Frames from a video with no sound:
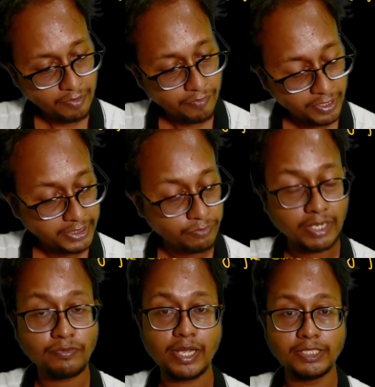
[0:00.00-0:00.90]
First, we have
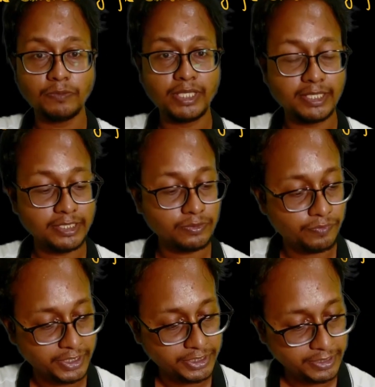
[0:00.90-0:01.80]
to assume that there is no
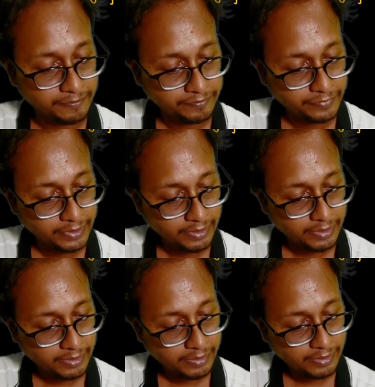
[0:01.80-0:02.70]
friction.
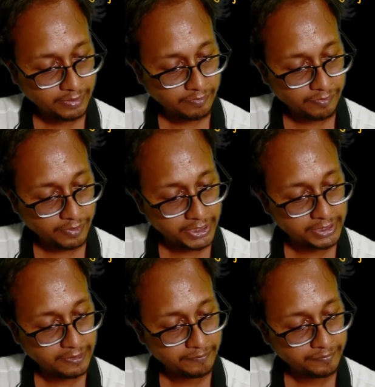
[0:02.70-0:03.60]
First,
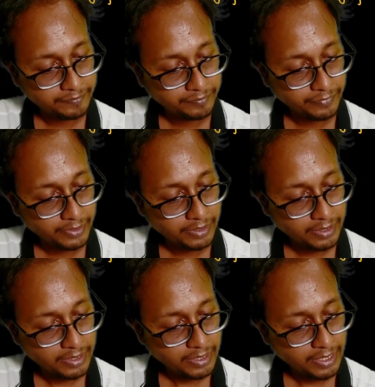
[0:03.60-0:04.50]

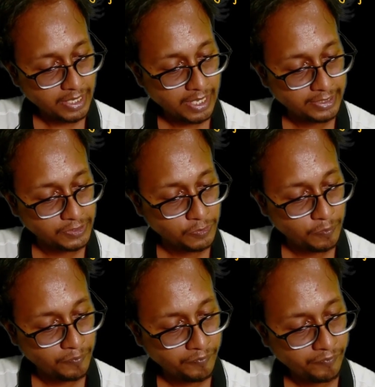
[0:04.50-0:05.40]

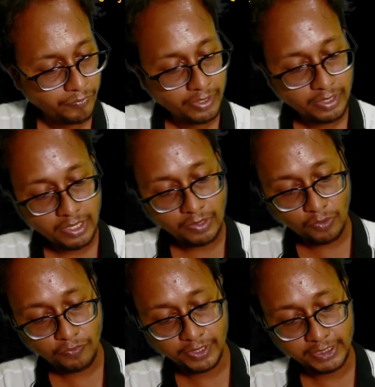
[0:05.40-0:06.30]
assume no
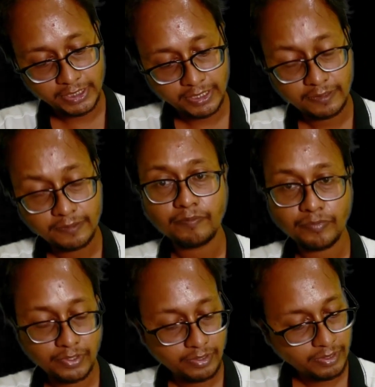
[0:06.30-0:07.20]
friction,
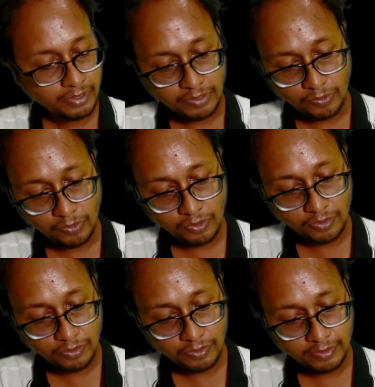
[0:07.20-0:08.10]
no
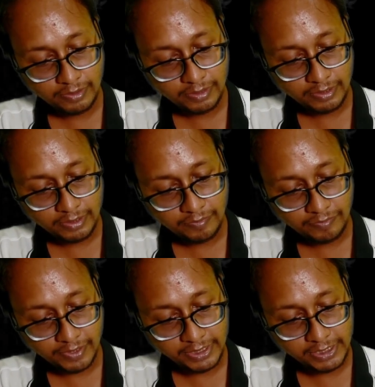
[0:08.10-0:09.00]

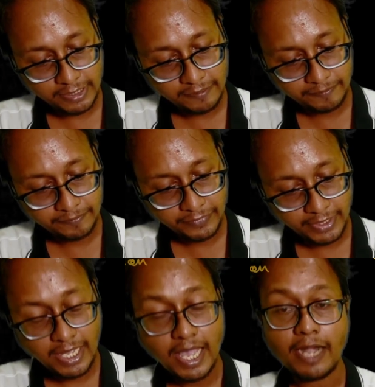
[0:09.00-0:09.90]
friction,
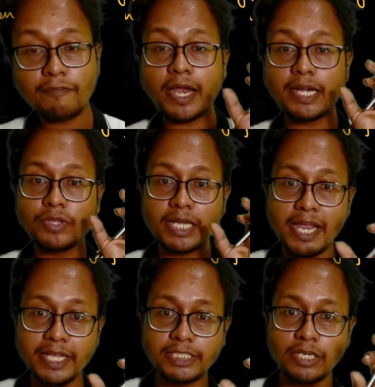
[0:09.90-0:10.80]
and find out the
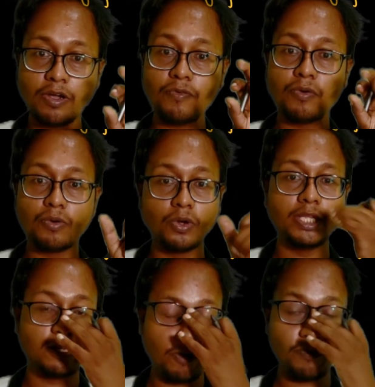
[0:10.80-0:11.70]
direction of rolling
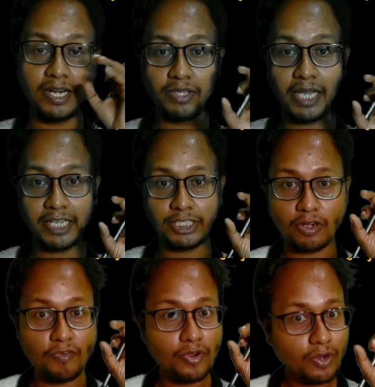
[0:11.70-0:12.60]
or find out the direction
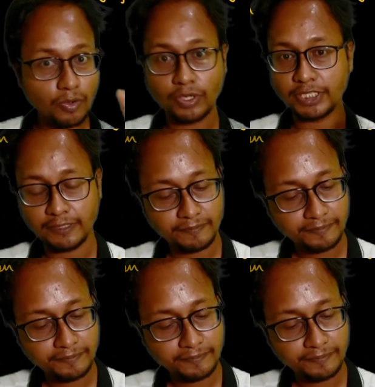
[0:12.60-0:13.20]
of rotation.